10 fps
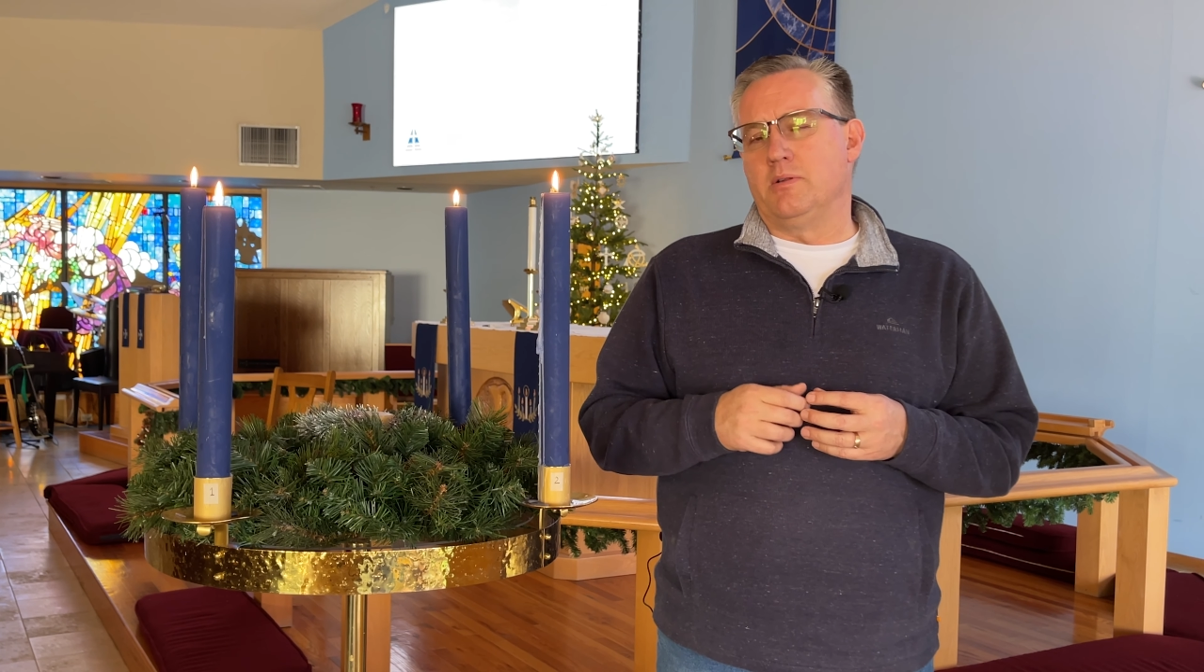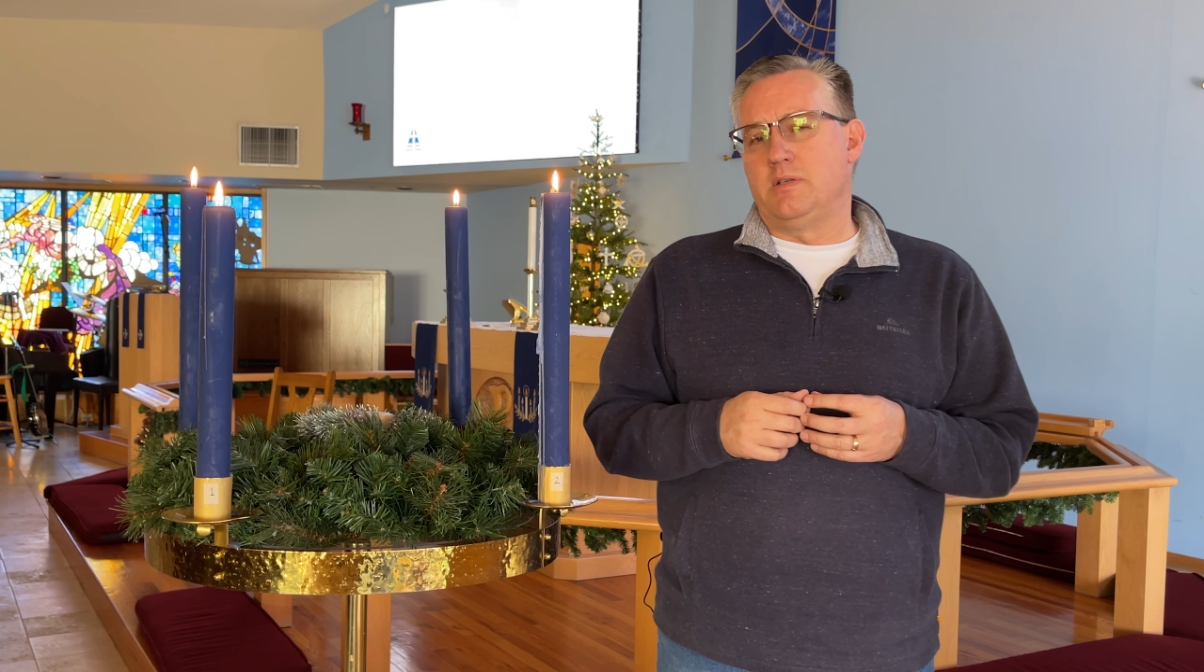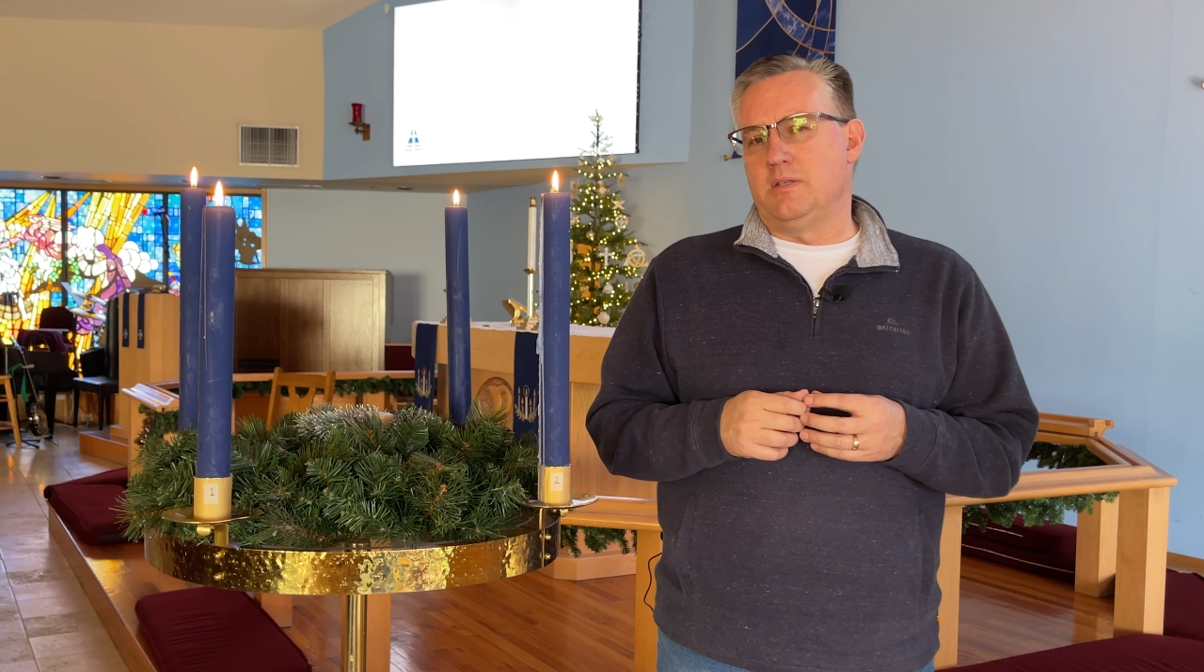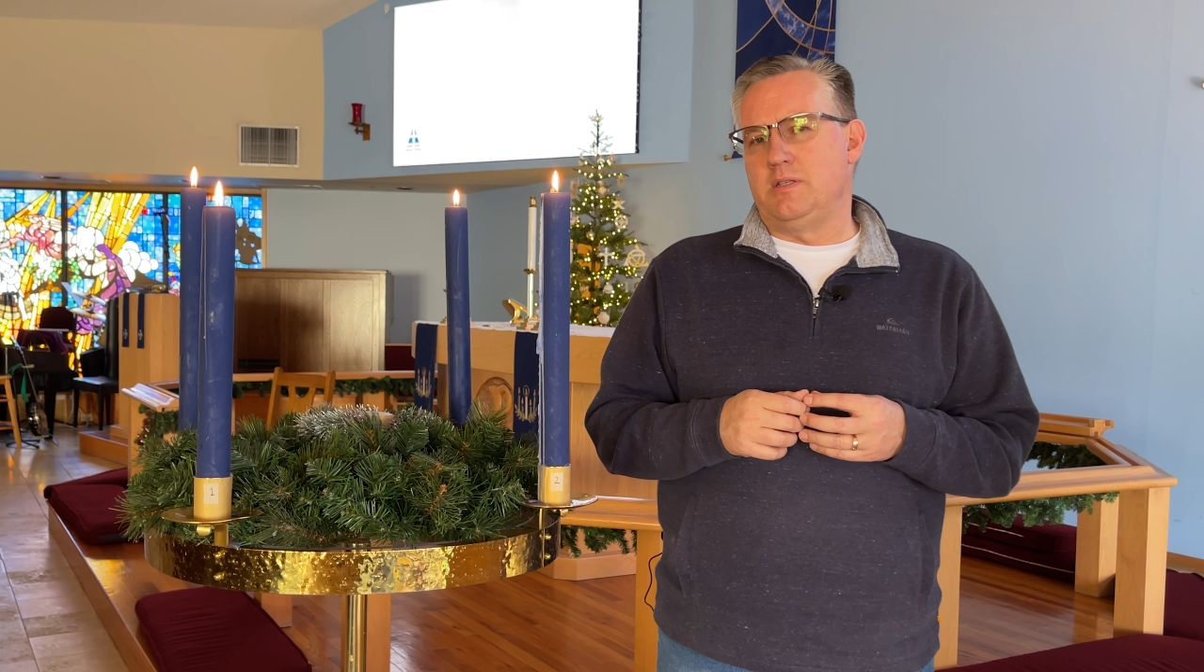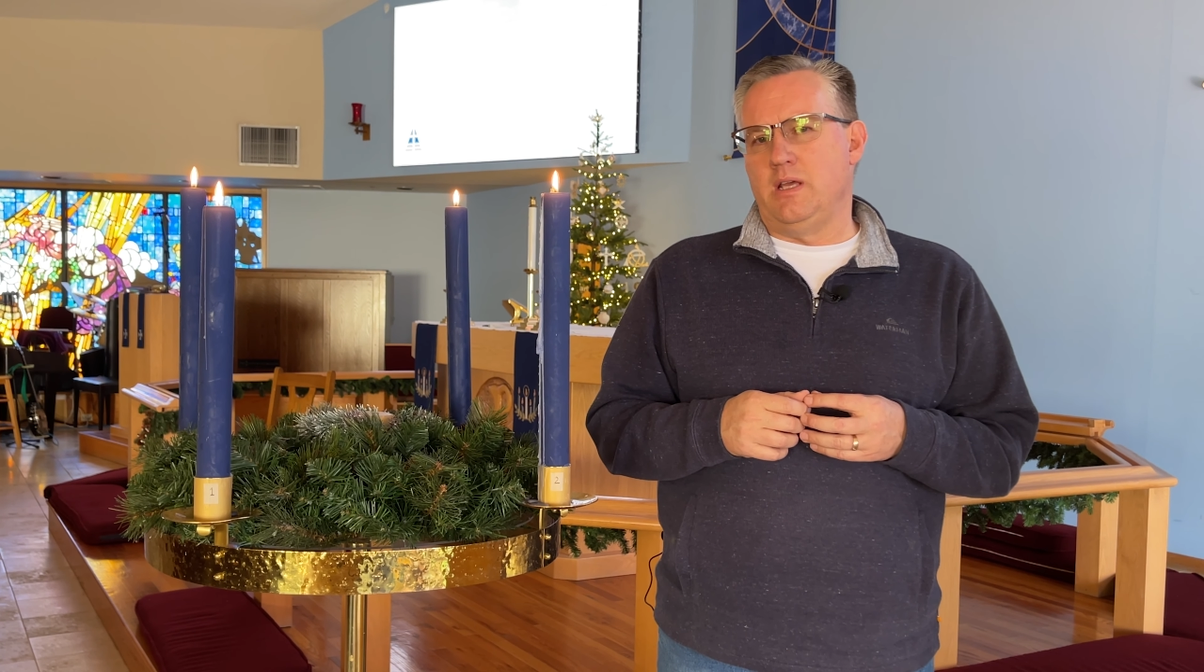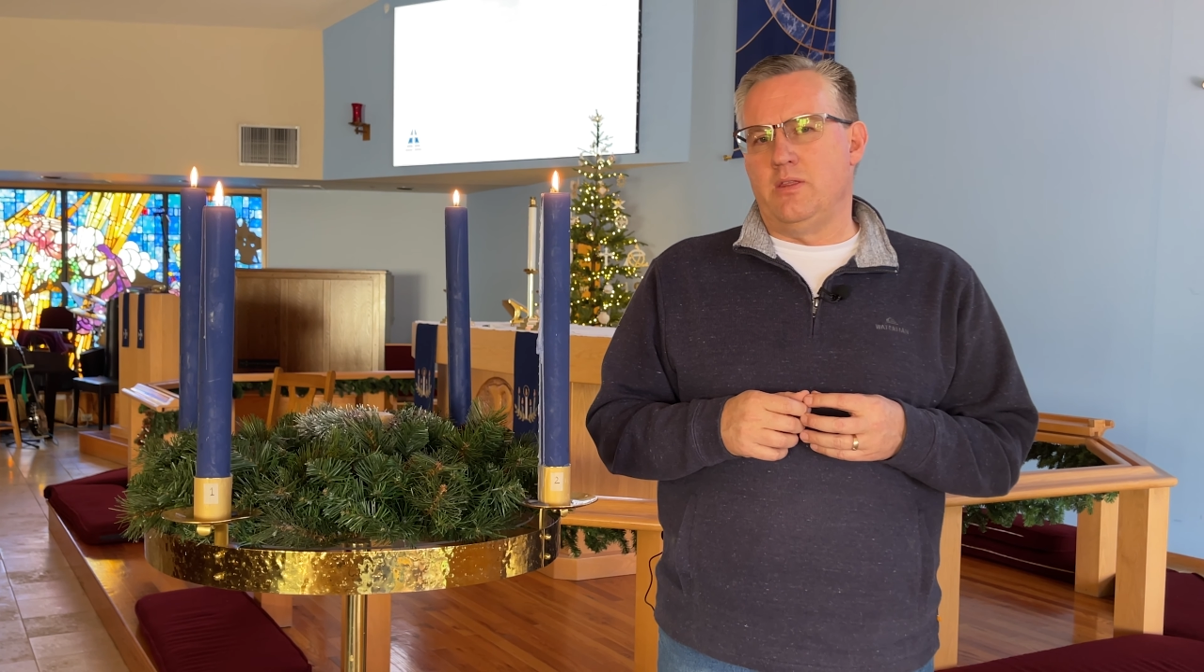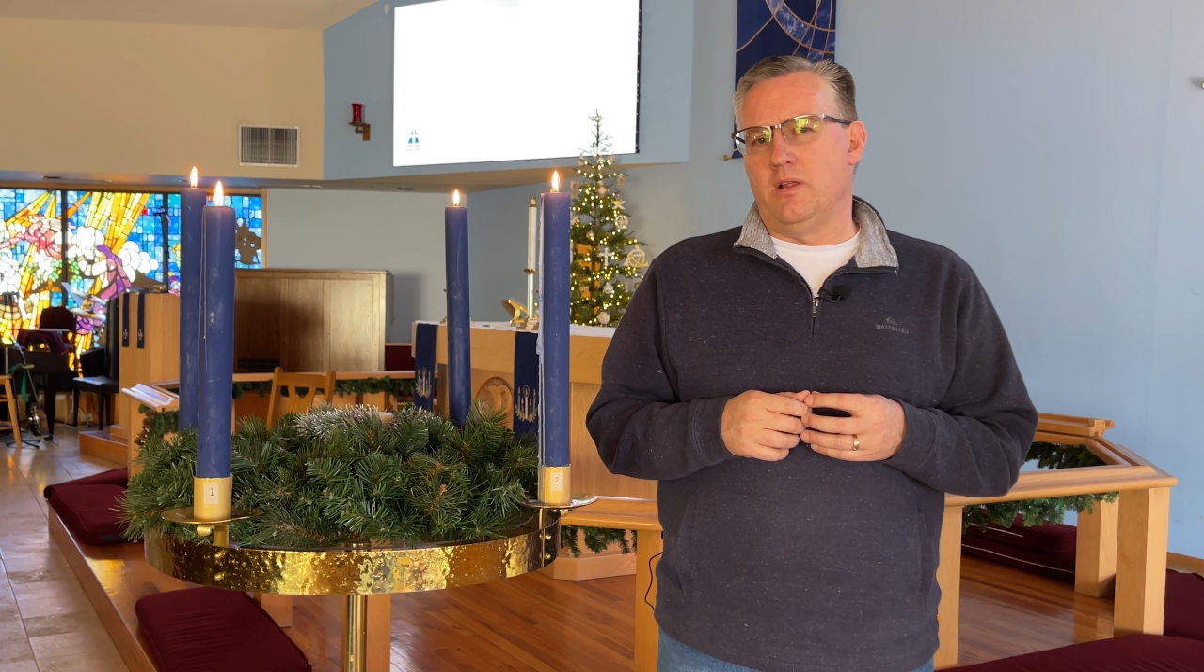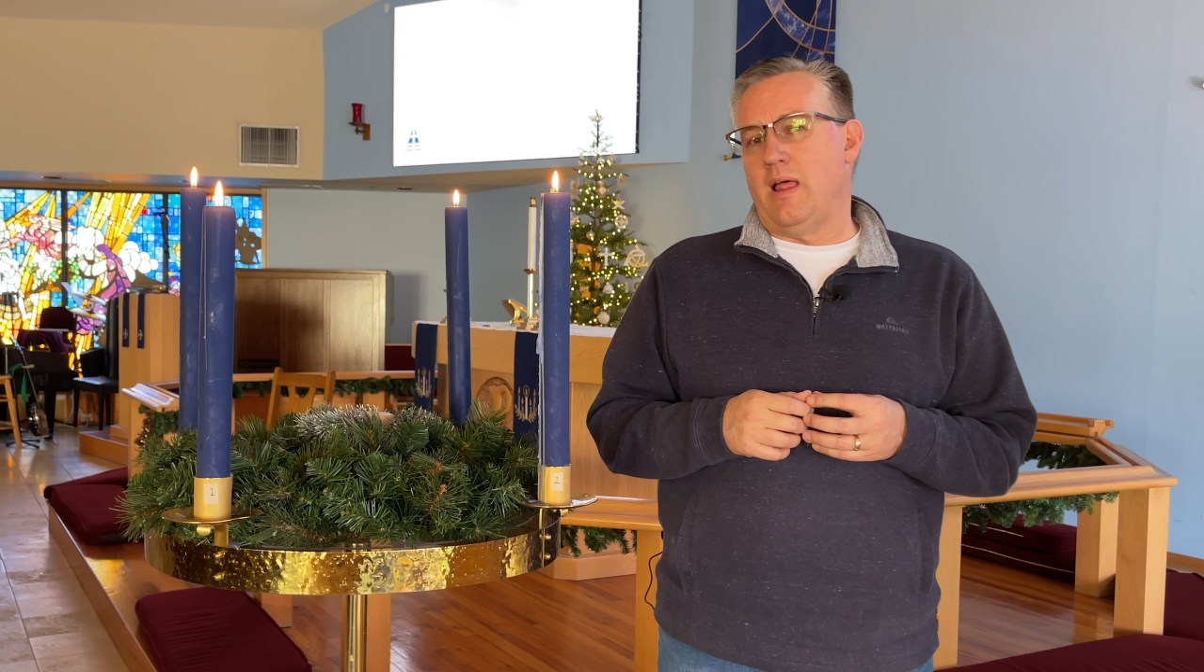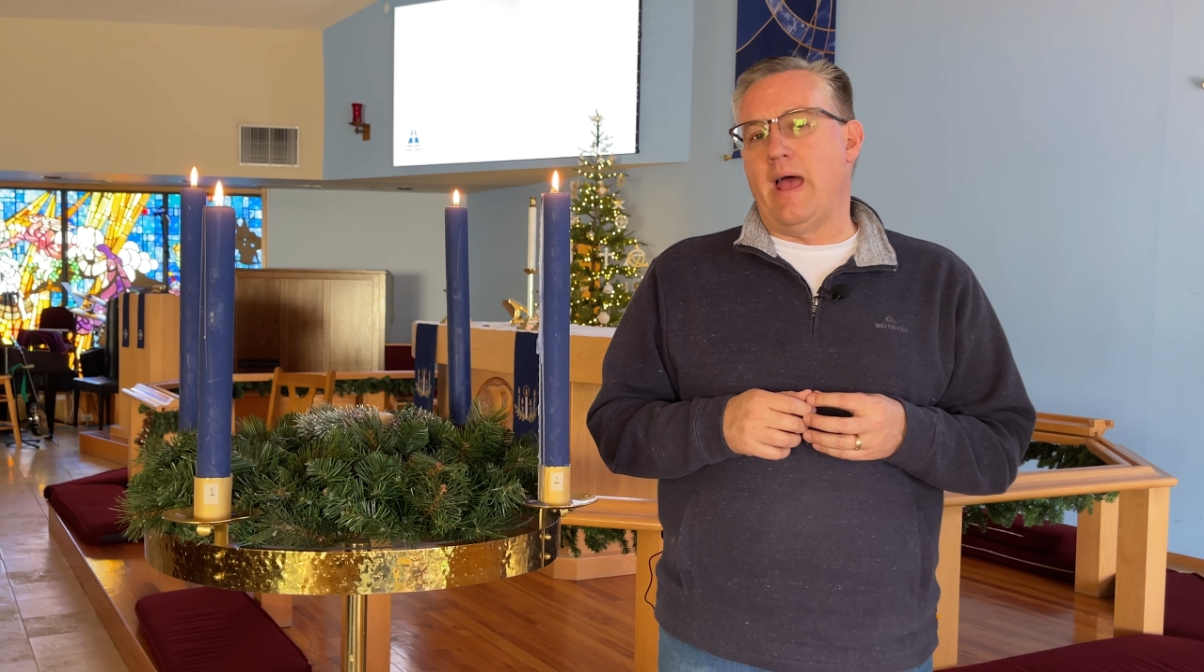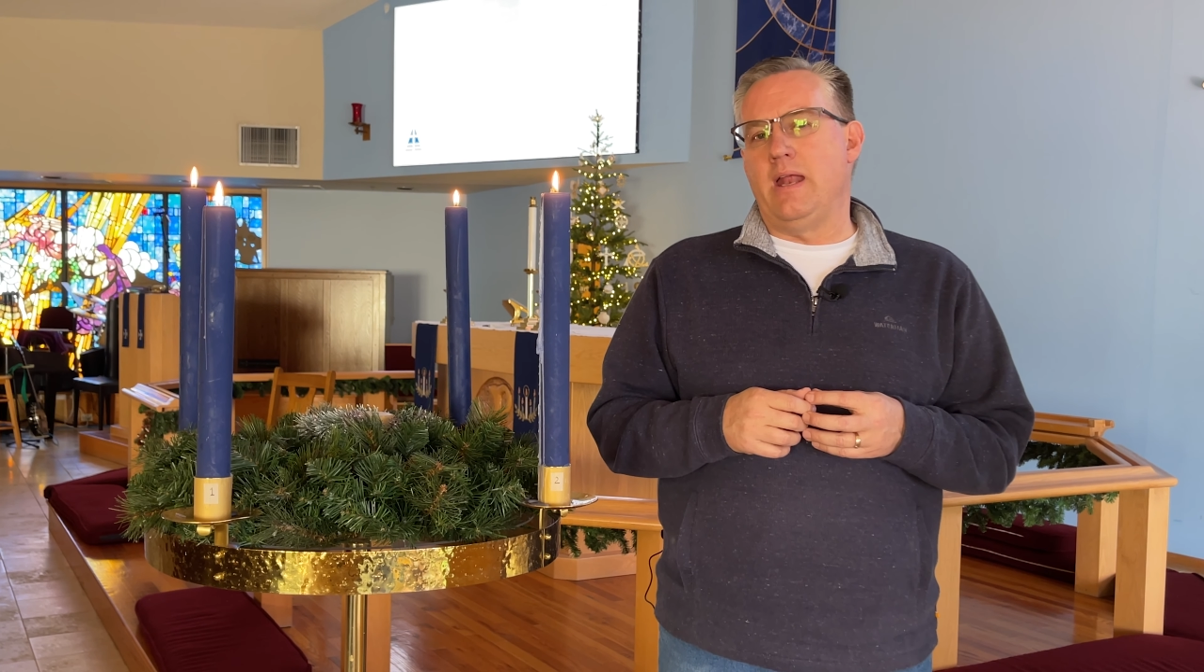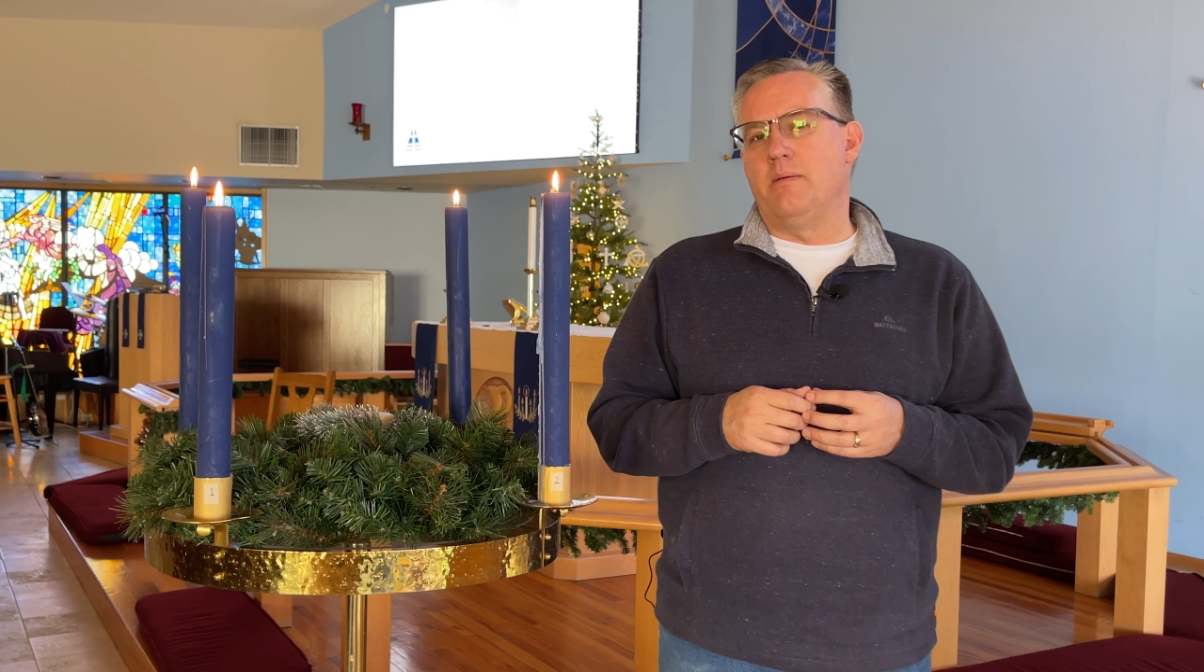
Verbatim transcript: to see the light